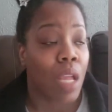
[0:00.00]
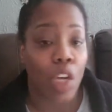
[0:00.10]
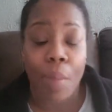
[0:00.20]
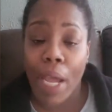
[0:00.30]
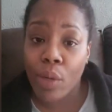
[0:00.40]

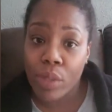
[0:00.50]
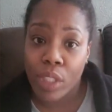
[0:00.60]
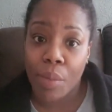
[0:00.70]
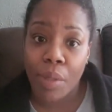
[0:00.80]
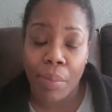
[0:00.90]
Nobody was
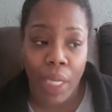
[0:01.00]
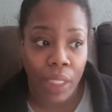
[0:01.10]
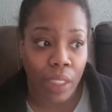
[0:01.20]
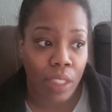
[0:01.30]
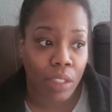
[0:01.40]
there but
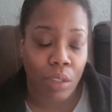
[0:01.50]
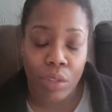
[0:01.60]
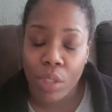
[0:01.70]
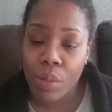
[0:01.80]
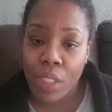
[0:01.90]
Melody, so
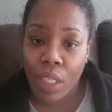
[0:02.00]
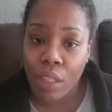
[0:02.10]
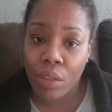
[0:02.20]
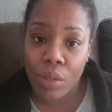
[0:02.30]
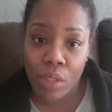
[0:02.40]
she was like,
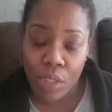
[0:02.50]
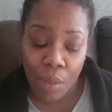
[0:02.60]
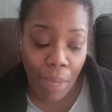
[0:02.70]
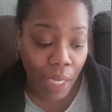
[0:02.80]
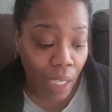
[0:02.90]
is there
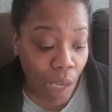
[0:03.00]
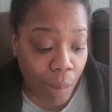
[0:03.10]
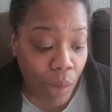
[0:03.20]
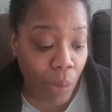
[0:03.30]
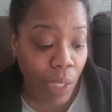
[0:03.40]
something I can
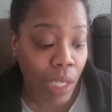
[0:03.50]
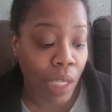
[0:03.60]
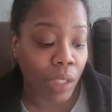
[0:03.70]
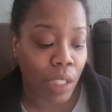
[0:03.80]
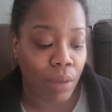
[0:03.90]
help you
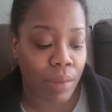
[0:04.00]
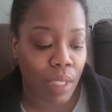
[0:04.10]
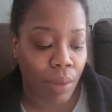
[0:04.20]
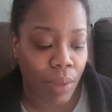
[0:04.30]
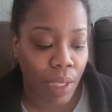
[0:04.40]
with? And he was
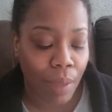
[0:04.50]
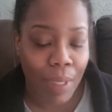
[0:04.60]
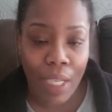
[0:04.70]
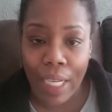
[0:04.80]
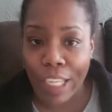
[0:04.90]
like, well,
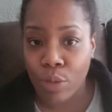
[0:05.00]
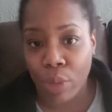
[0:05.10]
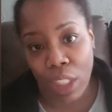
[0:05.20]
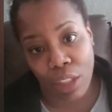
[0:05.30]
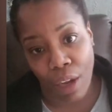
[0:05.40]
I guess we
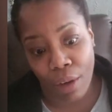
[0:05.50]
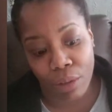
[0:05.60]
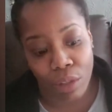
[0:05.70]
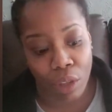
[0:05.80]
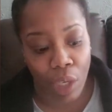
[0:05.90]
can talk.
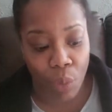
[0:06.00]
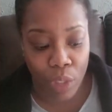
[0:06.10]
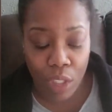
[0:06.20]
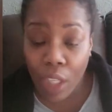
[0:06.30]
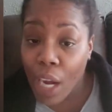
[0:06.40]
So they went
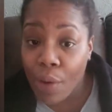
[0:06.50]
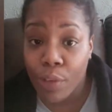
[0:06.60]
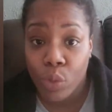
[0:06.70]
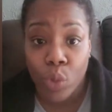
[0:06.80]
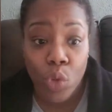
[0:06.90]
to the
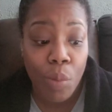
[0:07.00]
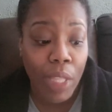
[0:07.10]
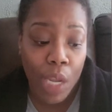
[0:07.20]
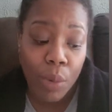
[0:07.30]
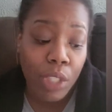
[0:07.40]
conference room and
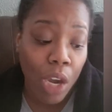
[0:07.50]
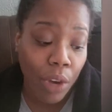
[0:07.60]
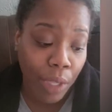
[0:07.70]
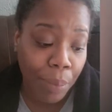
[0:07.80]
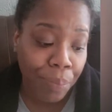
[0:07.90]
they were
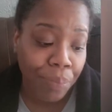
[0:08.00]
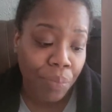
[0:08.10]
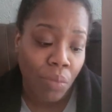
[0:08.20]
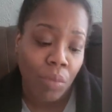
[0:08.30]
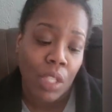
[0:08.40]
talking.
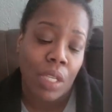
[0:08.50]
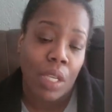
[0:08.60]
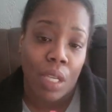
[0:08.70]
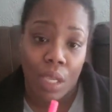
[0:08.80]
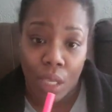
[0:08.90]

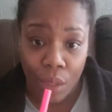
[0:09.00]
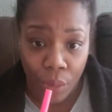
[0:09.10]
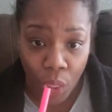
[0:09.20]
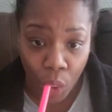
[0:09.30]
And,